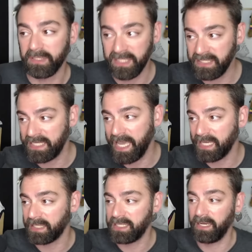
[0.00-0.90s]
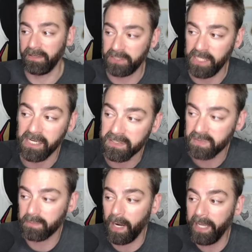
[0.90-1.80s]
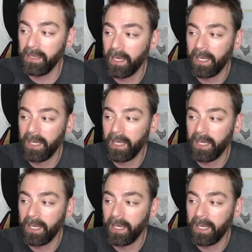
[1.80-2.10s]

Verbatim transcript: Didn't take a ton of shots, right?